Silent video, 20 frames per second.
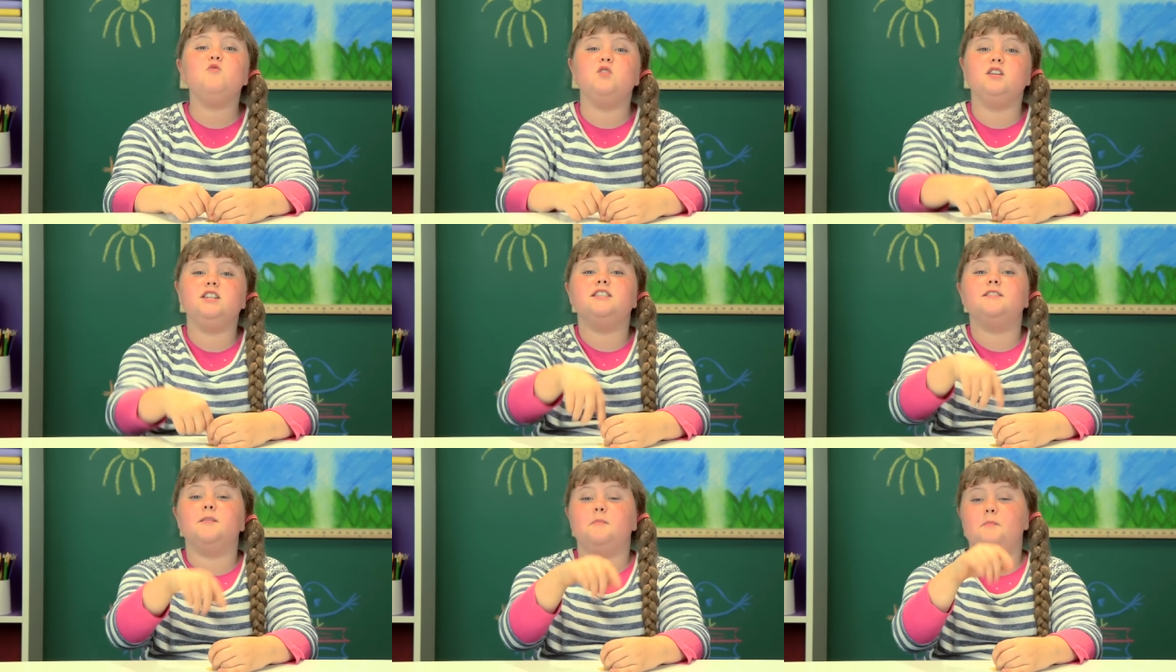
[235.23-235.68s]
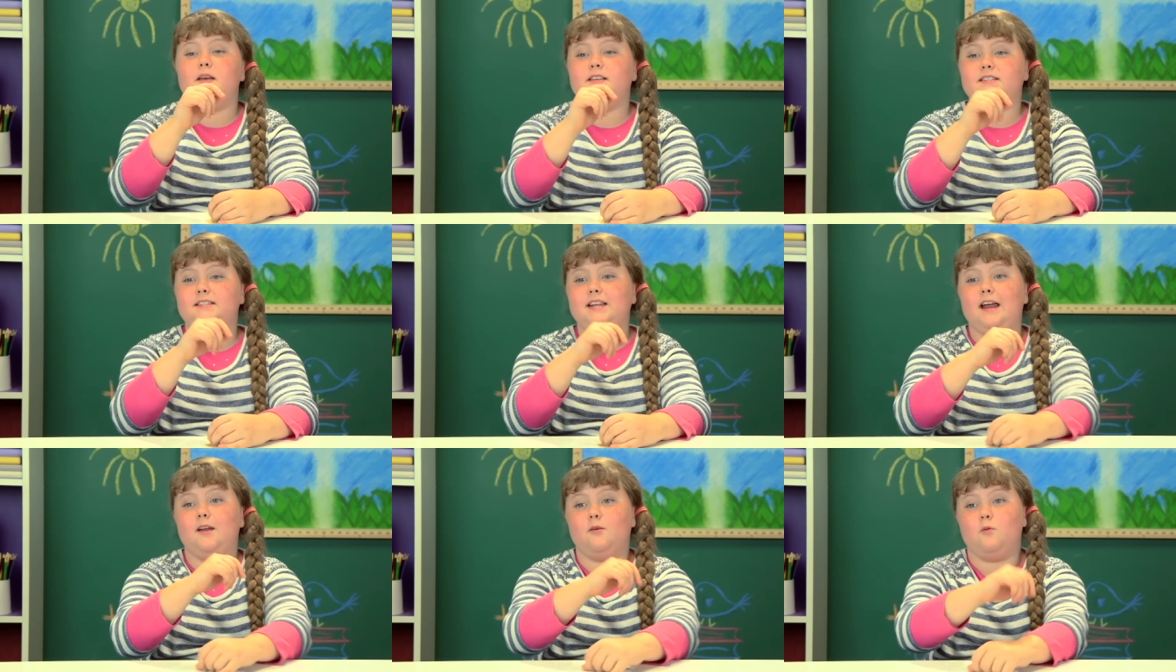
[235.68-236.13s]
wins the
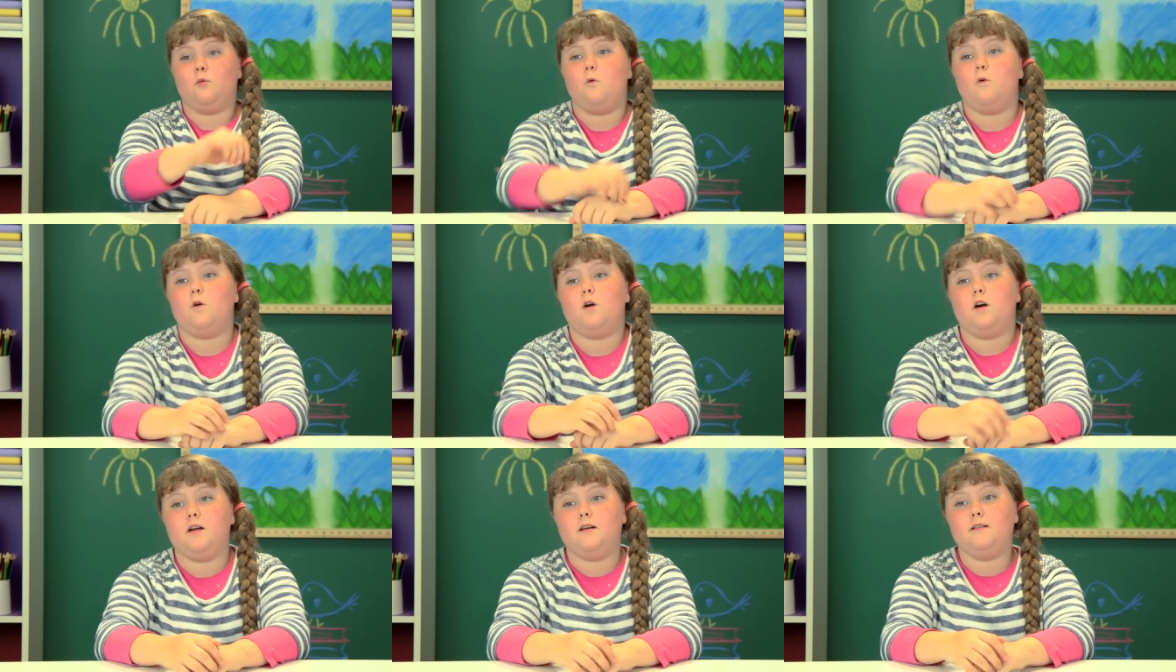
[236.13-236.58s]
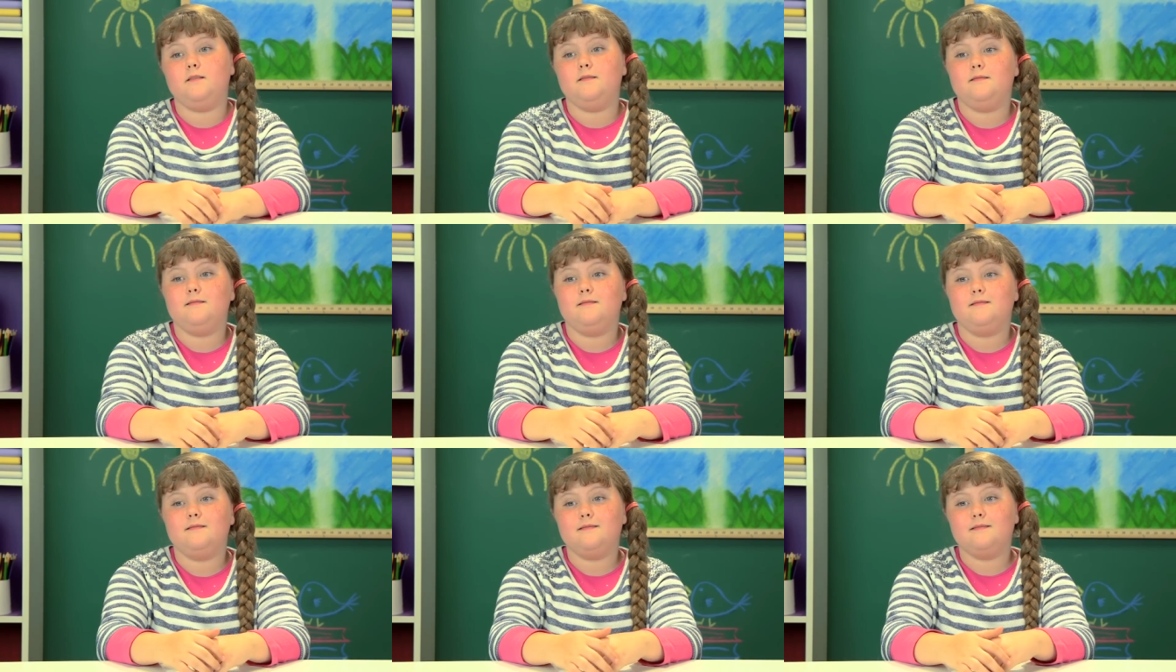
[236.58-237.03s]
Best Dad Award.
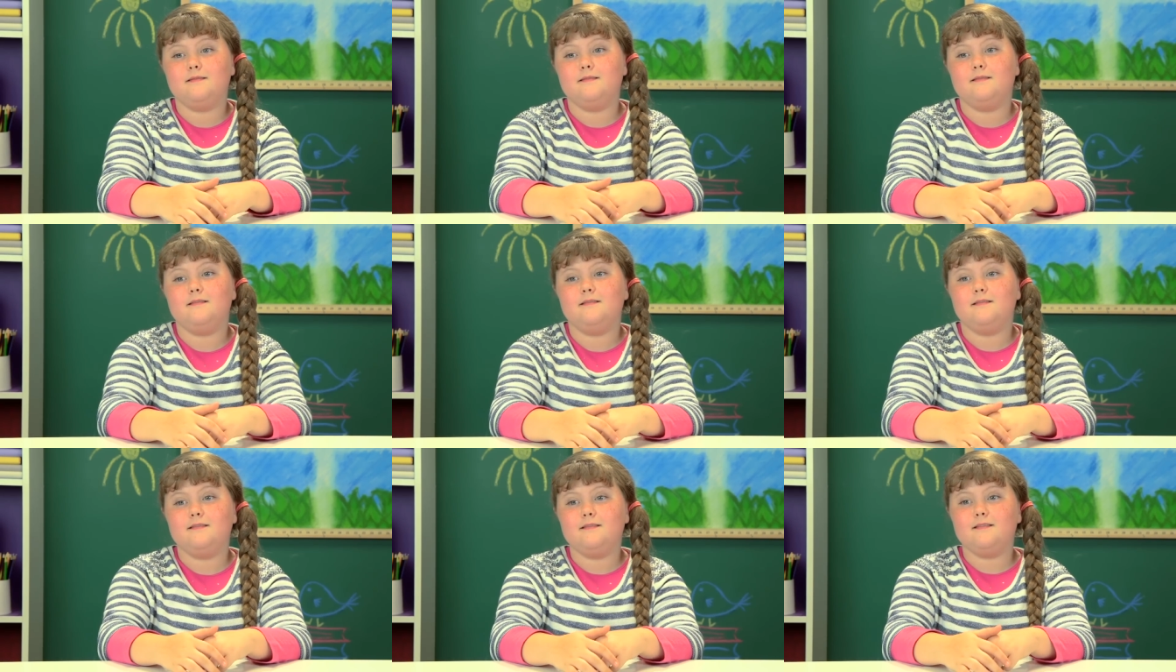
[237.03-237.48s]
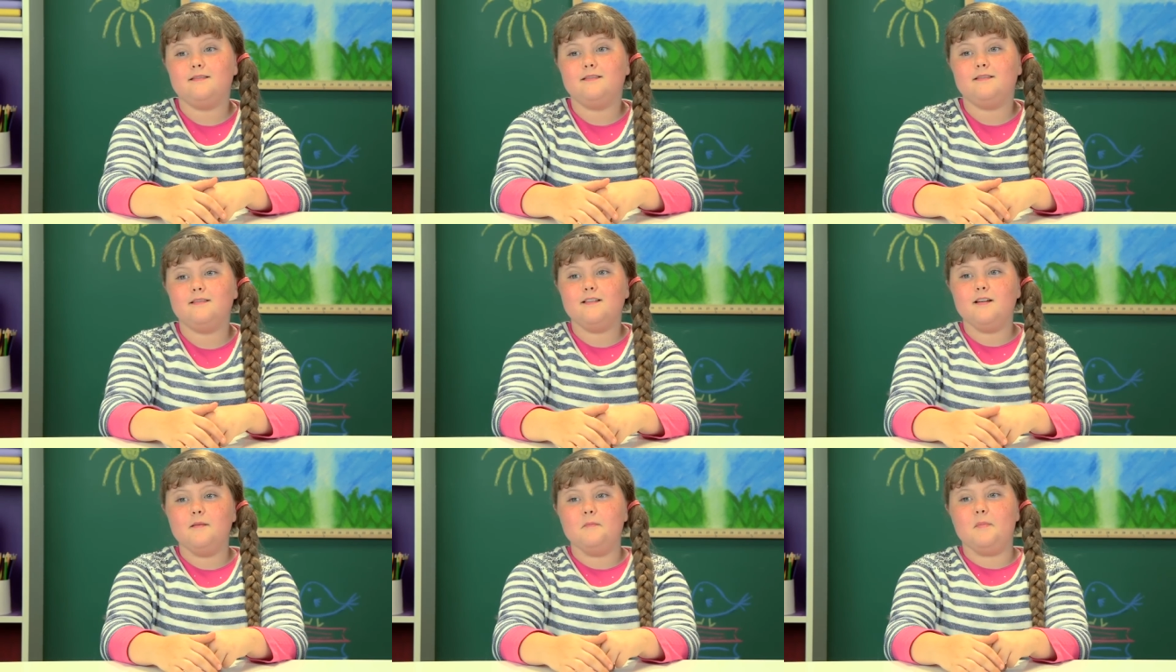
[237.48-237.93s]

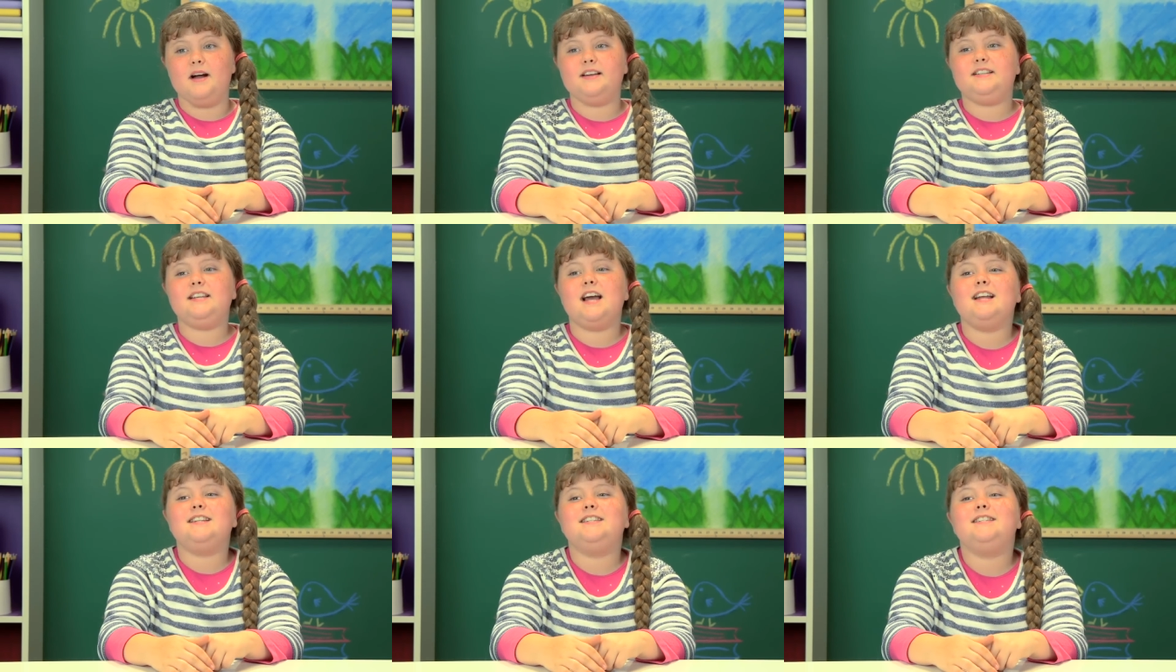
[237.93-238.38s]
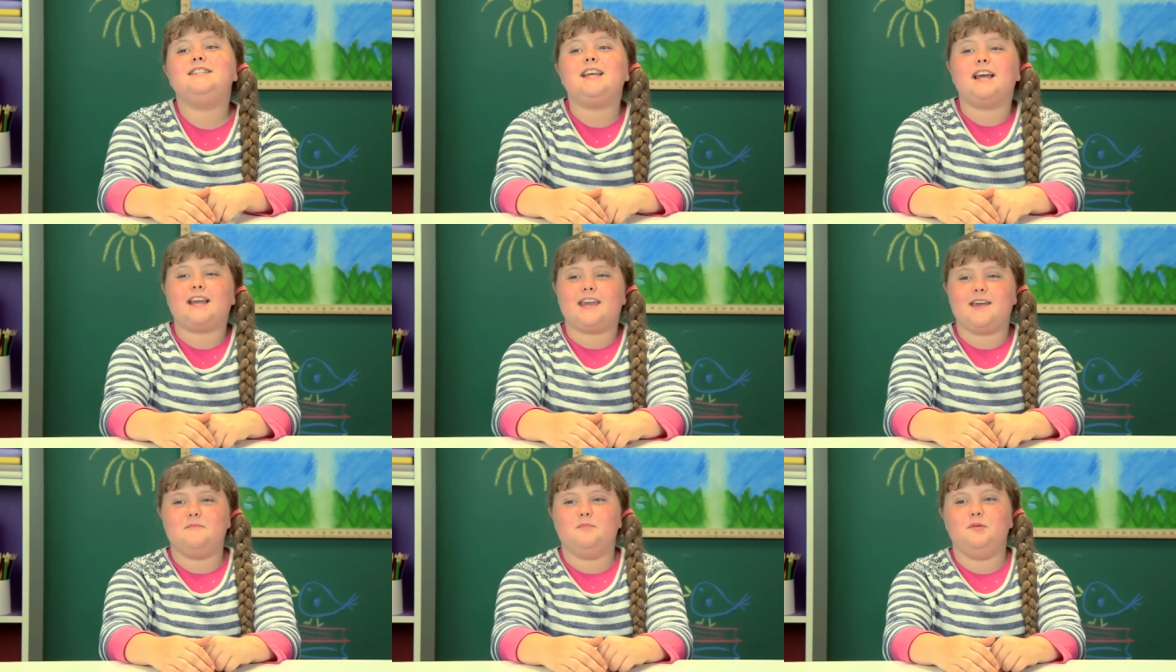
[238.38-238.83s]
My dad's
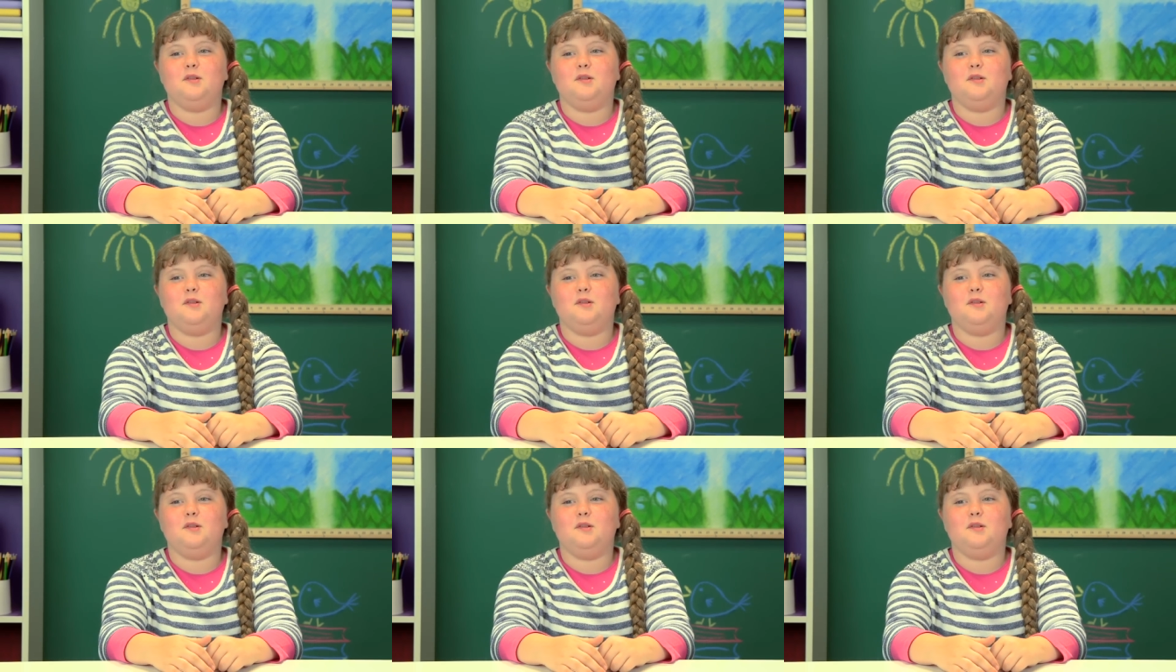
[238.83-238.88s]
second